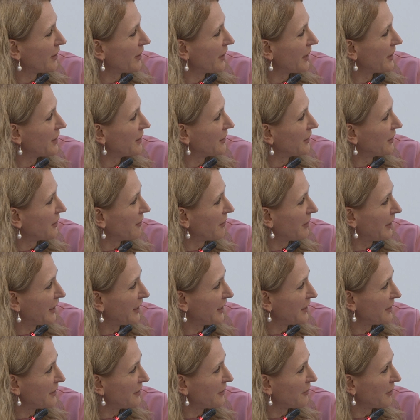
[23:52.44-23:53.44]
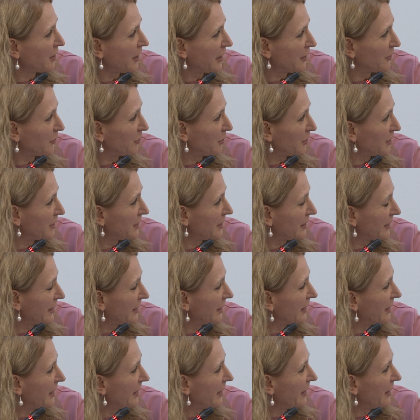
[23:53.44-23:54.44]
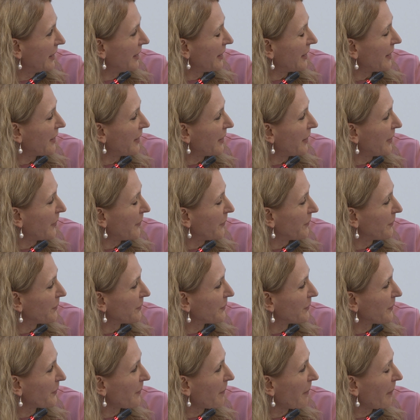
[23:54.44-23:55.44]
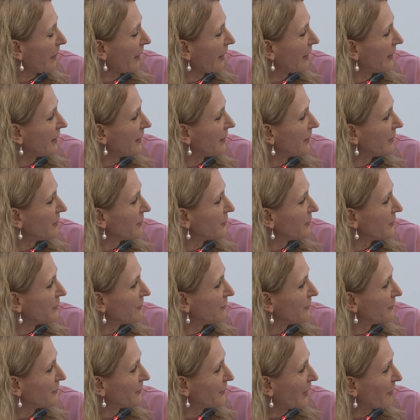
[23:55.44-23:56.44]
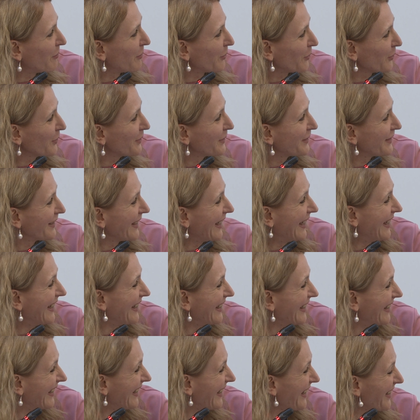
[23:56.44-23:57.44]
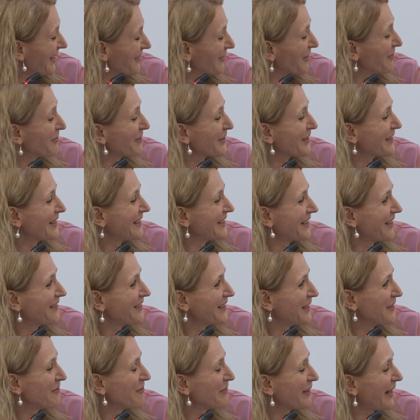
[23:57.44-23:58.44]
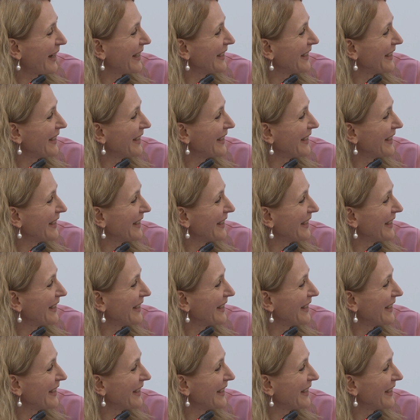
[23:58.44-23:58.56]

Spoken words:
the insurer has, the happier the rating agency. Is that correct? It is.